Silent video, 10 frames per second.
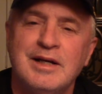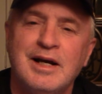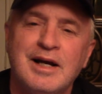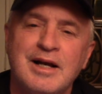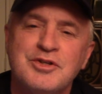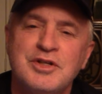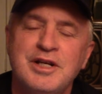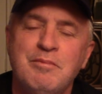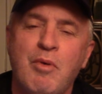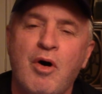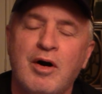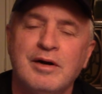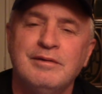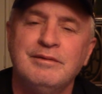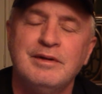uh, I'll see you
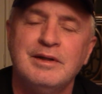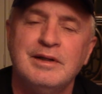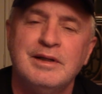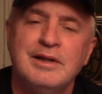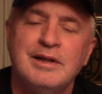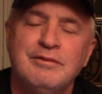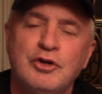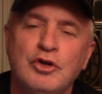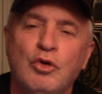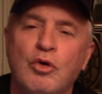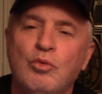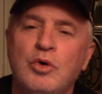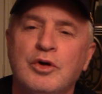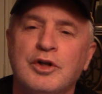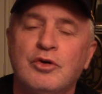tomorrow. The good Lord
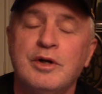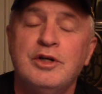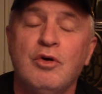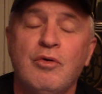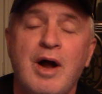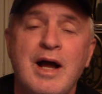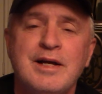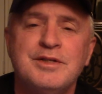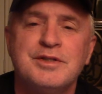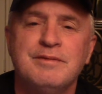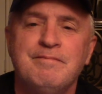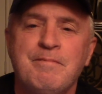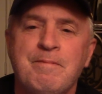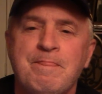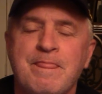willing, the creek don't rise.
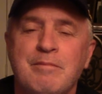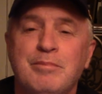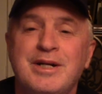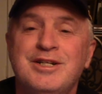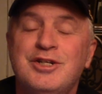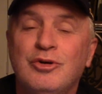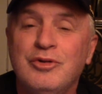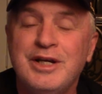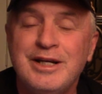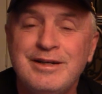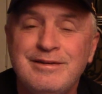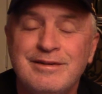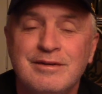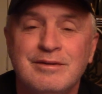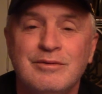But until then,
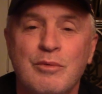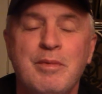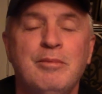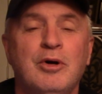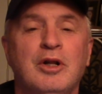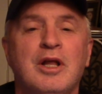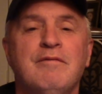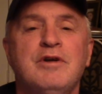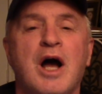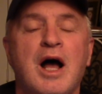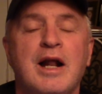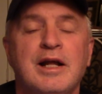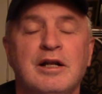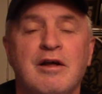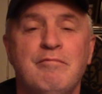Remember to love God
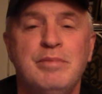and love